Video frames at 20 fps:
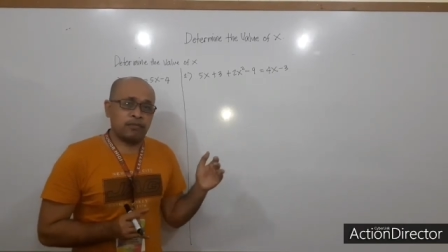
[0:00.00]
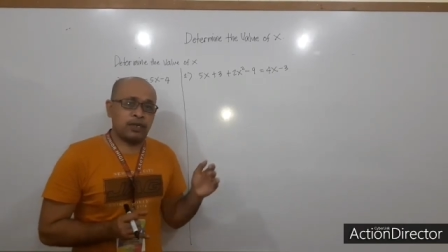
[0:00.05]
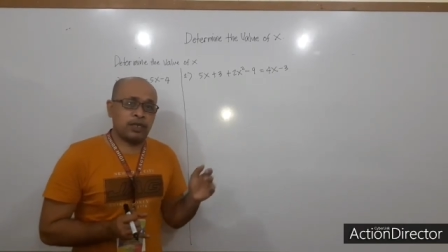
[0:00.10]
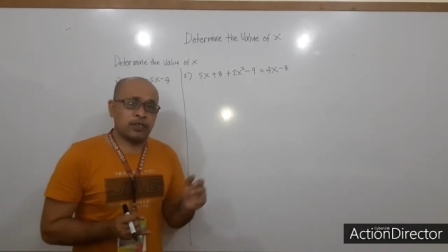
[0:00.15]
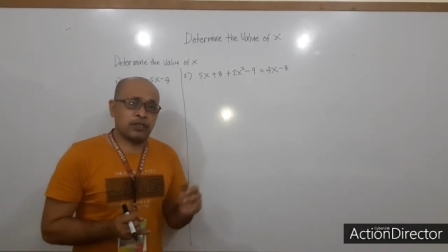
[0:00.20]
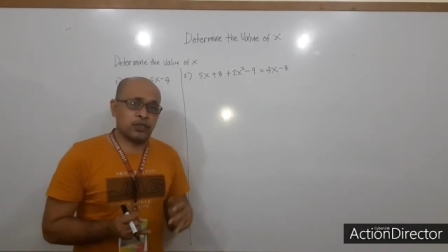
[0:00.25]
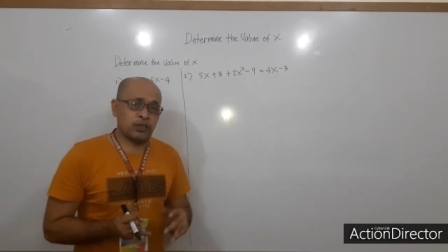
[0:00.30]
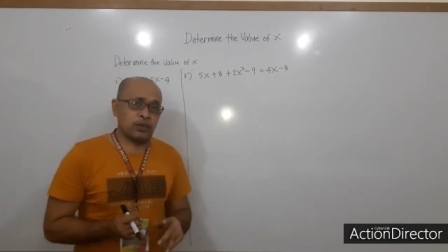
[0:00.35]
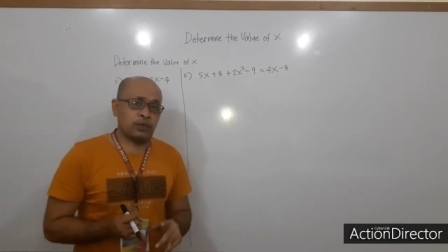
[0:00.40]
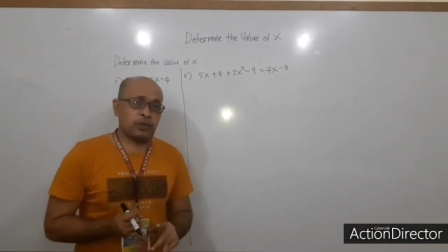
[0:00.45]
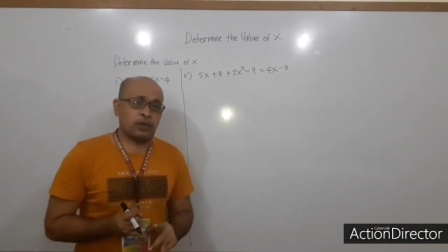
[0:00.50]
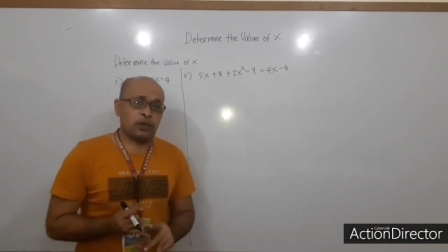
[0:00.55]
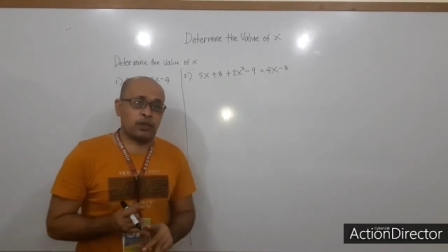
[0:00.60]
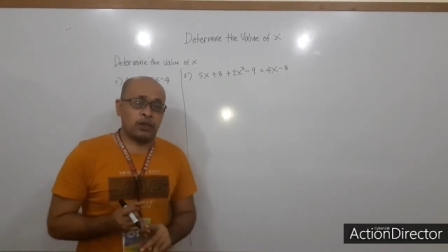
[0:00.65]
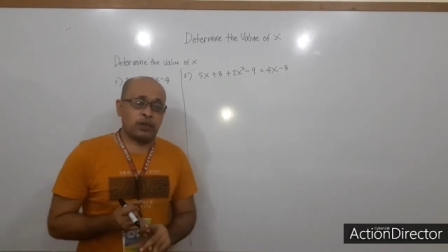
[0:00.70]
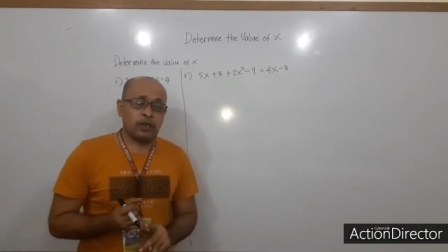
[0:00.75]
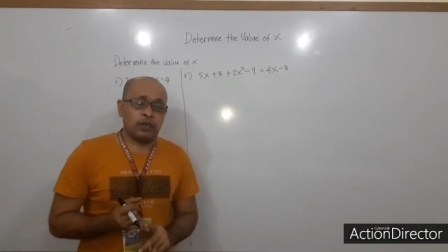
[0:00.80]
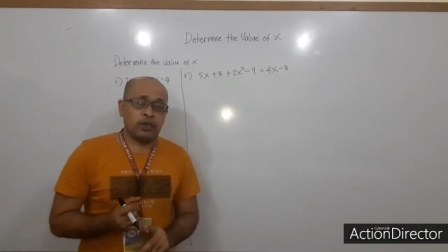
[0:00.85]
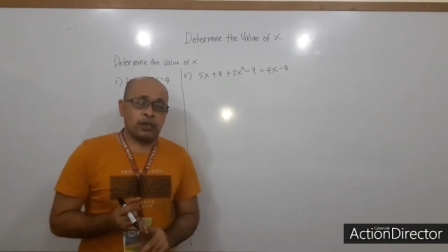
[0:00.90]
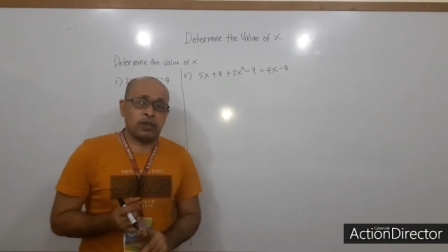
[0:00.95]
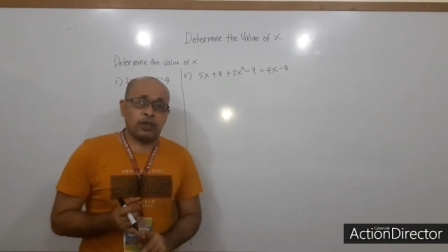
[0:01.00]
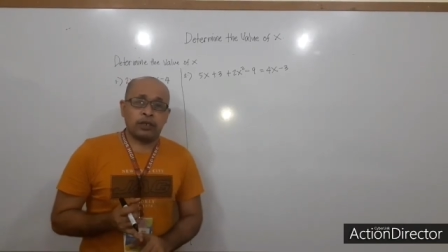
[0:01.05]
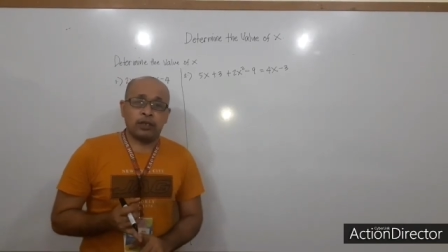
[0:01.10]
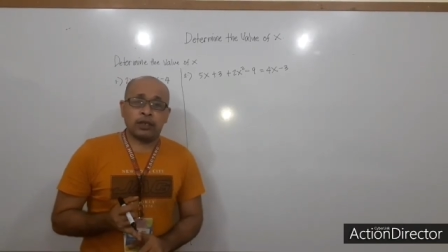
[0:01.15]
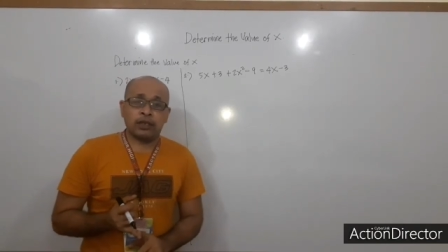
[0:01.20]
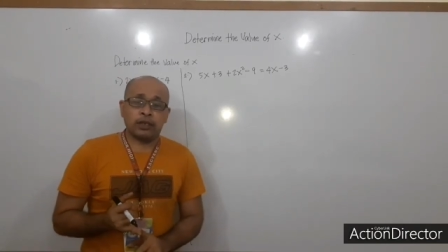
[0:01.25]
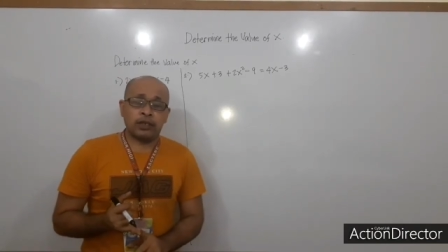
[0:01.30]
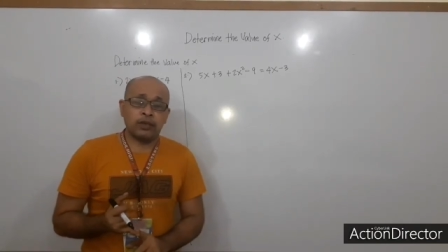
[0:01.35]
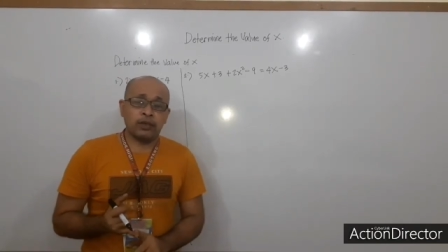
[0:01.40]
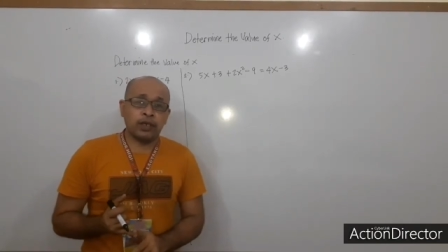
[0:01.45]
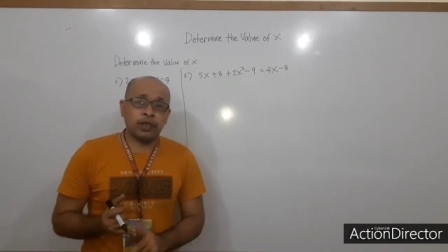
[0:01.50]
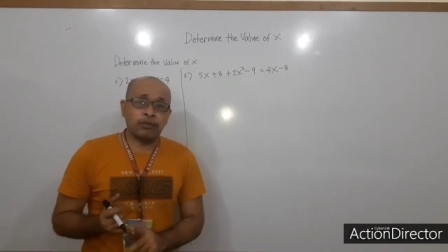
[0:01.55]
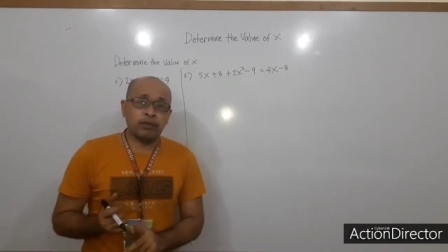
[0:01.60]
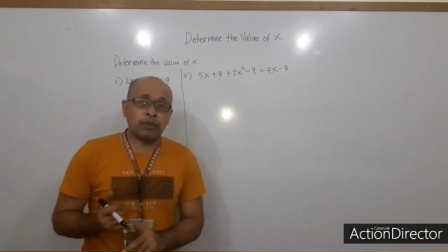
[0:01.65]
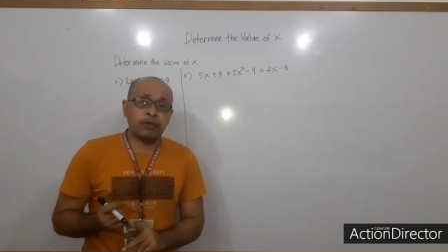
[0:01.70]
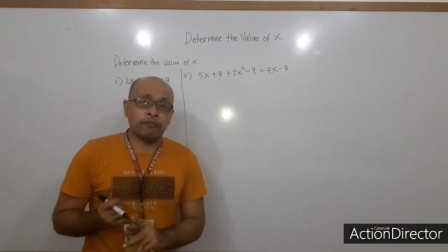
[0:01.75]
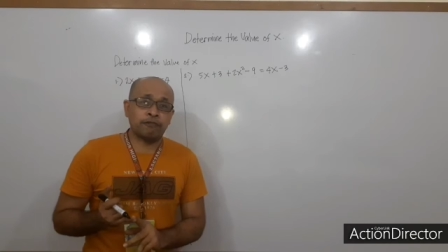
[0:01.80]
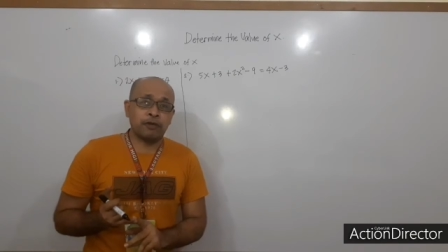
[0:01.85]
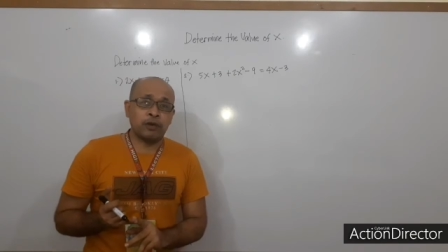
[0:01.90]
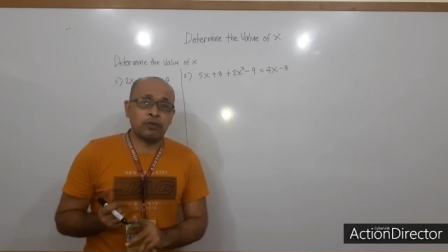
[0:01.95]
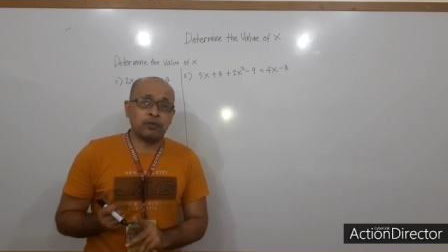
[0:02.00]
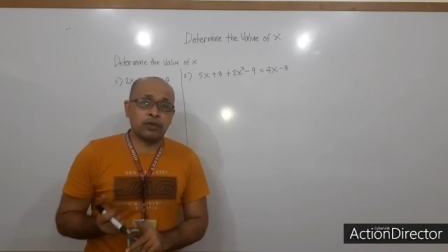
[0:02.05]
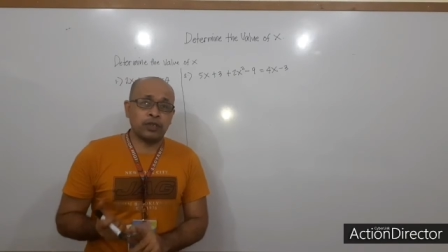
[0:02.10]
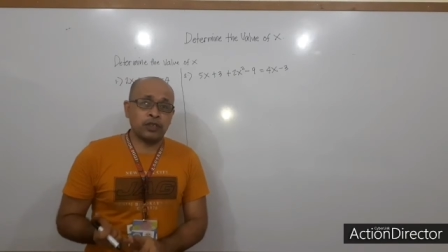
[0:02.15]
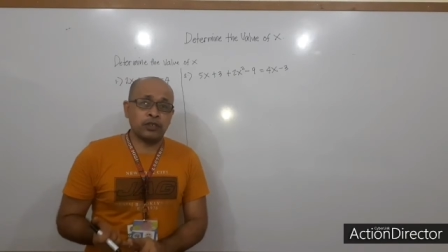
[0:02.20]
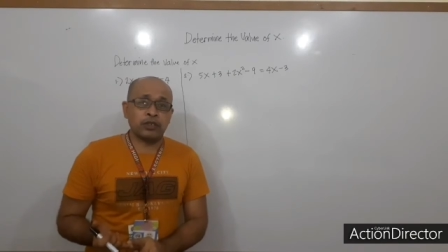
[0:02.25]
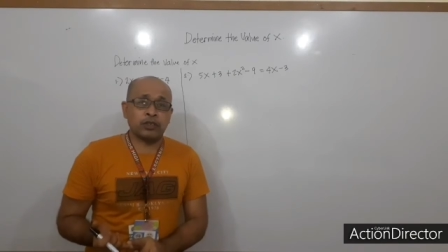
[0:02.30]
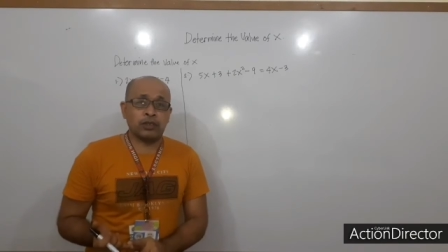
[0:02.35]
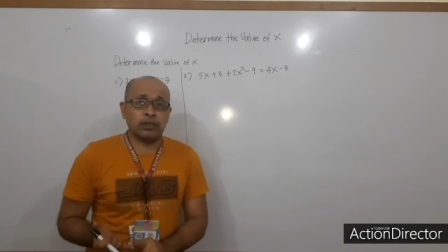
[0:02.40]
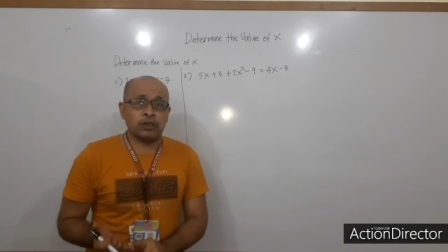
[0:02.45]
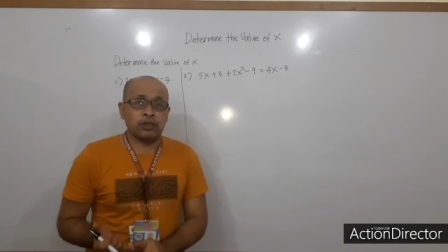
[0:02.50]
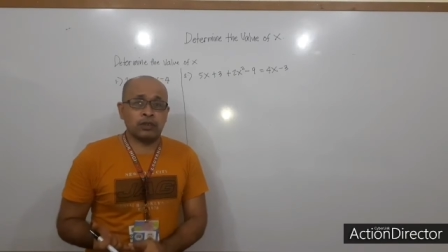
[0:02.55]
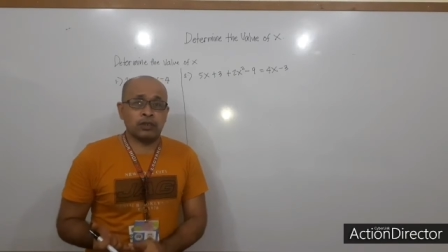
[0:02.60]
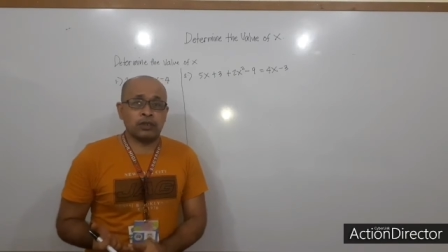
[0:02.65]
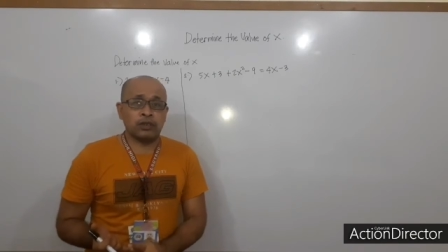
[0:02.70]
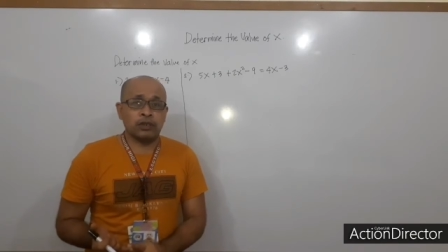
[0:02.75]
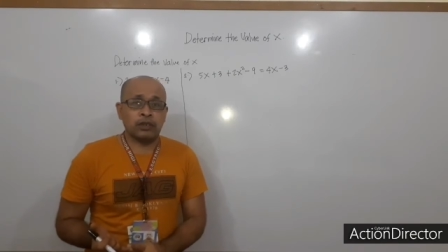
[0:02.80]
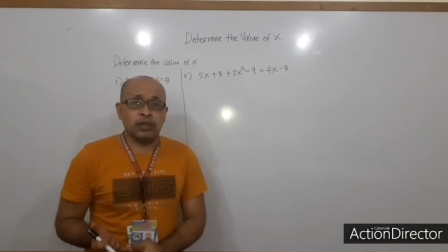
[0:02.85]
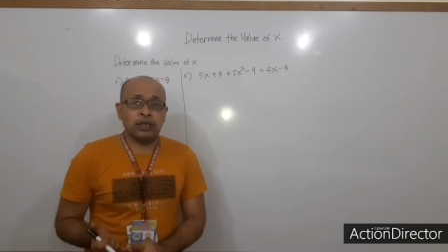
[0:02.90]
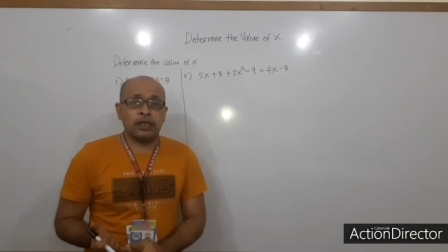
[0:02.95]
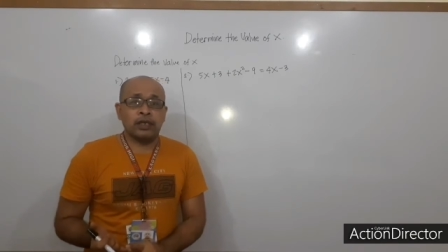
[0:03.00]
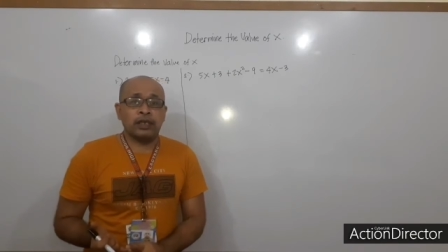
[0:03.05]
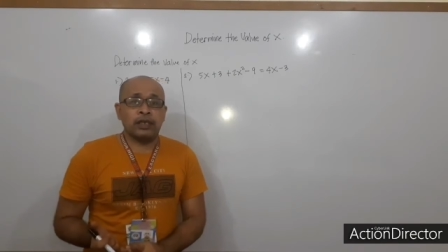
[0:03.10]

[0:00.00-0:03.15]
make sure that you have your foundation